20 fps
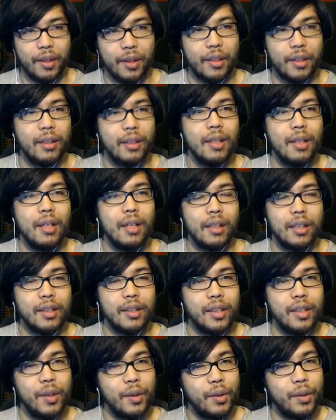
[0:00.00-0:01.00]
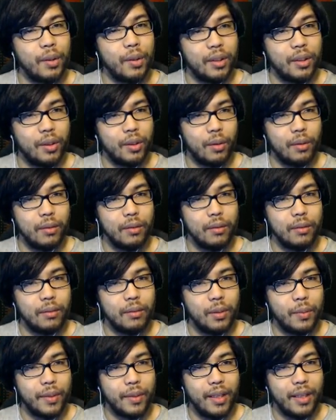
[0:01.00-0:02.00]
Continue through the door
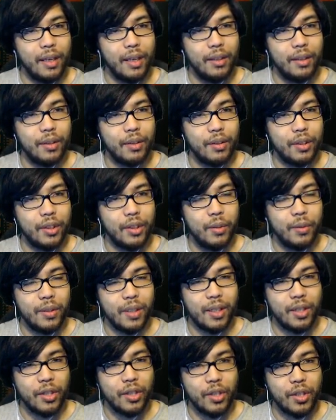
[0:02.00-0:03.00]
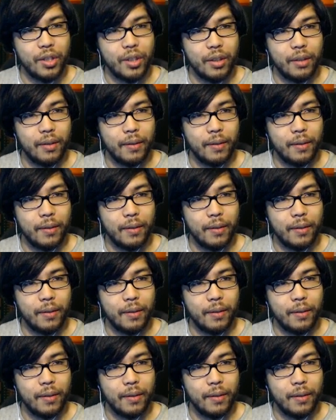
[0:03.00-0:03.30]
to begin your tutelage.